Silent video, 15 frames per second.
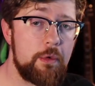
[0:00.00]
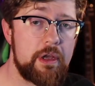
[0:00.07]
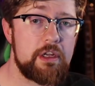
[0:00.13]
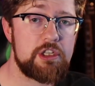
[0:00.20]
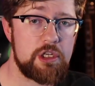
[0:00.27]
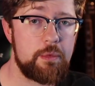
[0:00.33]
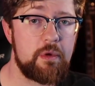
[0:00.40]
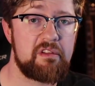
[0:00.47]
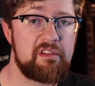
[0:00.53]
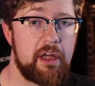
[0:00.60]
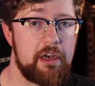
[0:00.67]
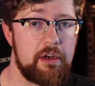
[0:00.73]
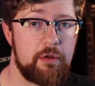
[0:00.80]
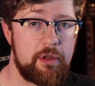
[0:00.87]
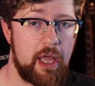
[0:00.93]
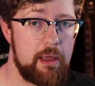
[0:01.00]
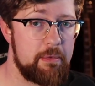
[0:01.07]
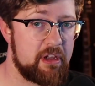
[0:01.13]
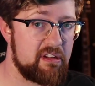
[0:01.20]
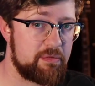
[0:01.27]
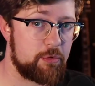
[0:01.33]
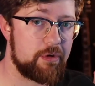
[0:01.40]
go and get too excited,
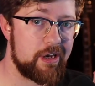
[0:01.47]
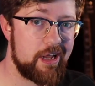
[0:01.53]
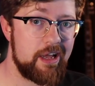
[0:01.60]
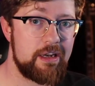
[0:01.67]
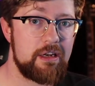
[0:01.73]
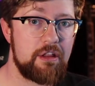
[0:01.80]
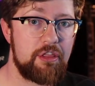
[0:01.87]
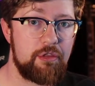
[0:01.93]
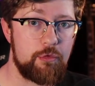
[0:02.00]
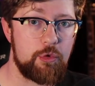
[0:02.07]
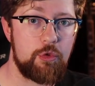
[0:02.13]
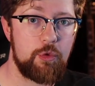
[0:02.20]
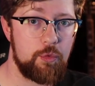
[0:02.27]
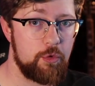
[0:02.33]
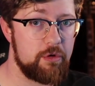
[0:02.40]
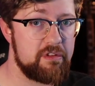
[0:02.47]
okay? Because we're not through the